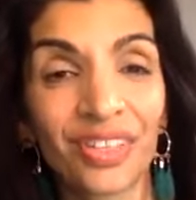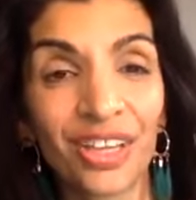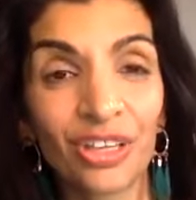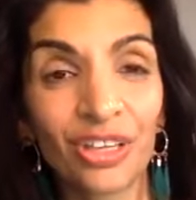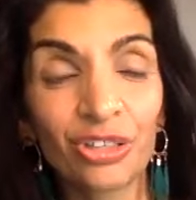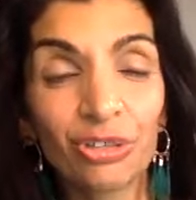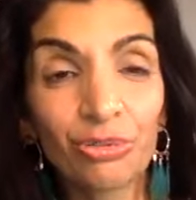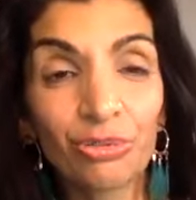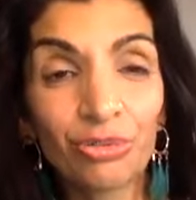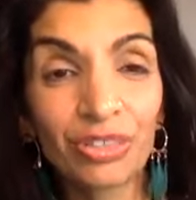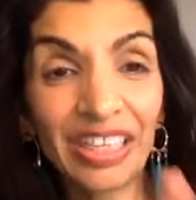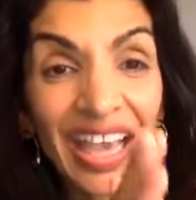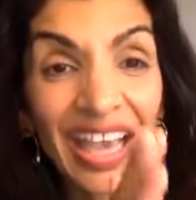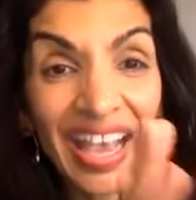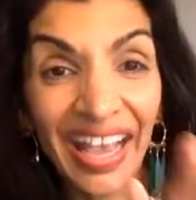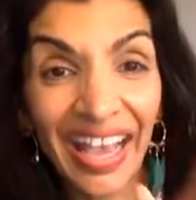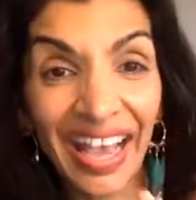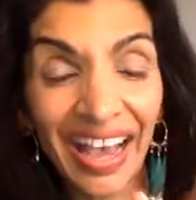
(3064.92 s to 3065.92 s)
You
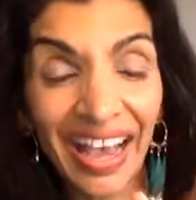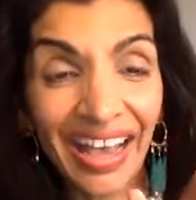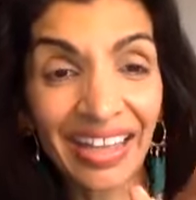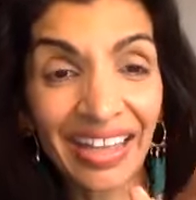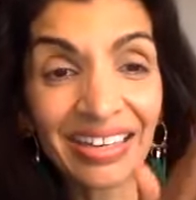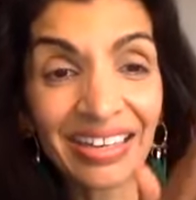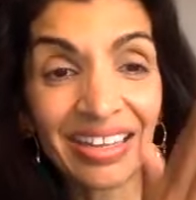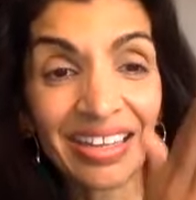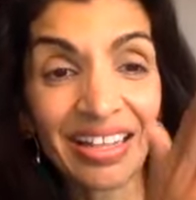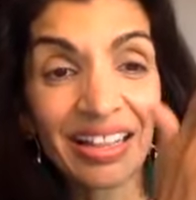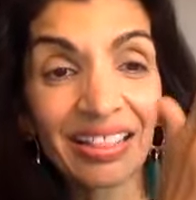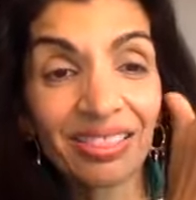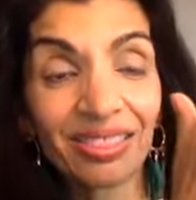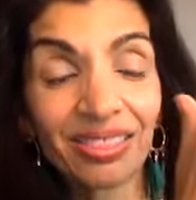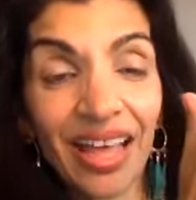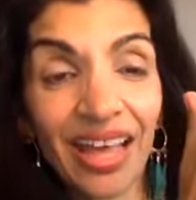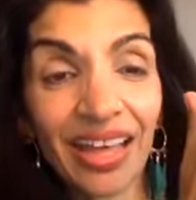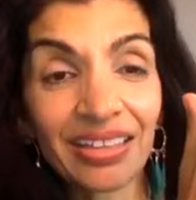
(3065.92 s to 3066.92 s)
can
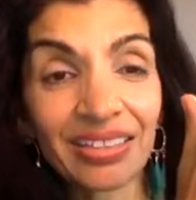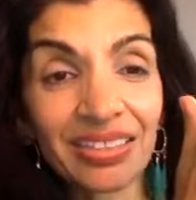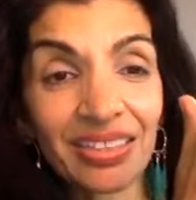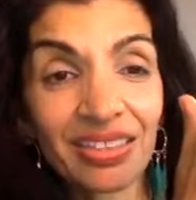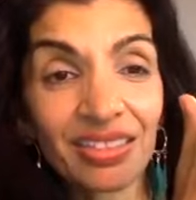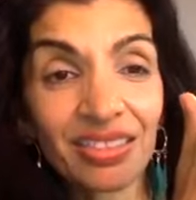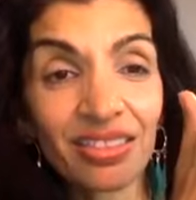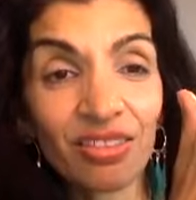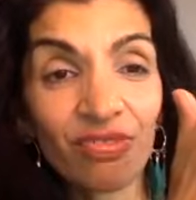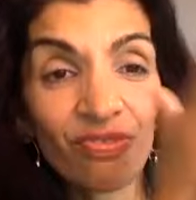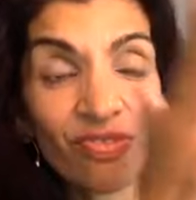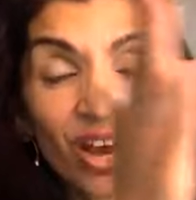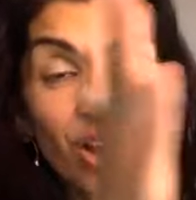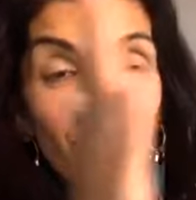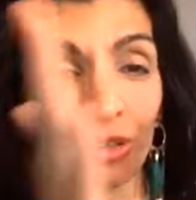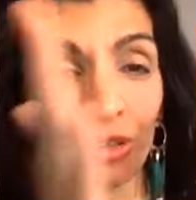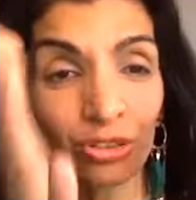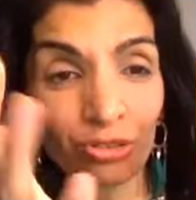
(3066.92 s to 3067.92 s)
let the
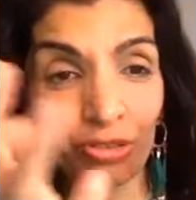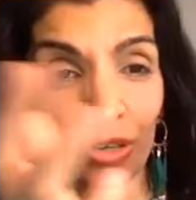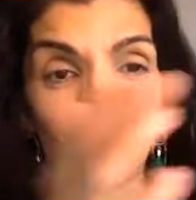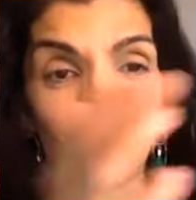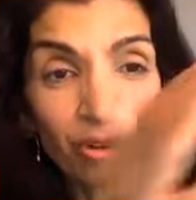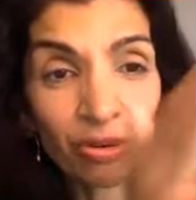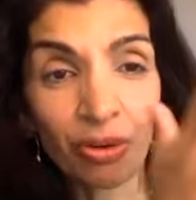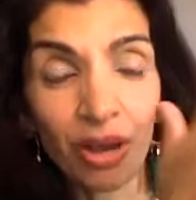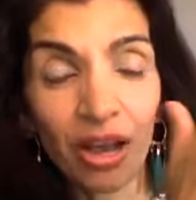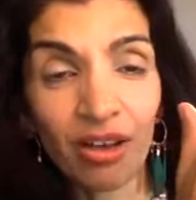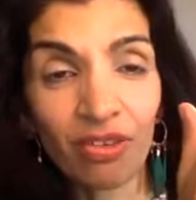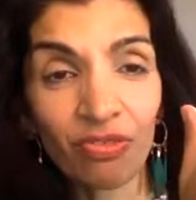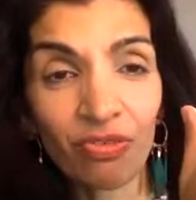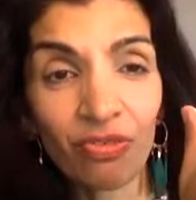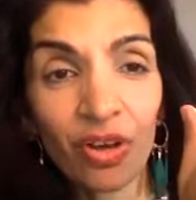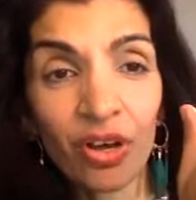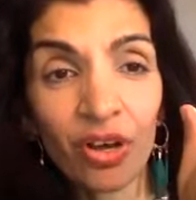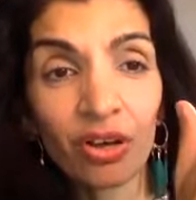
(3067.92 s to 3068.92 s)
Velcro
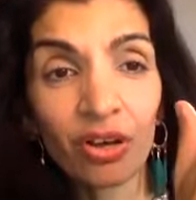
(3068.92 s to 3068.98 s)
of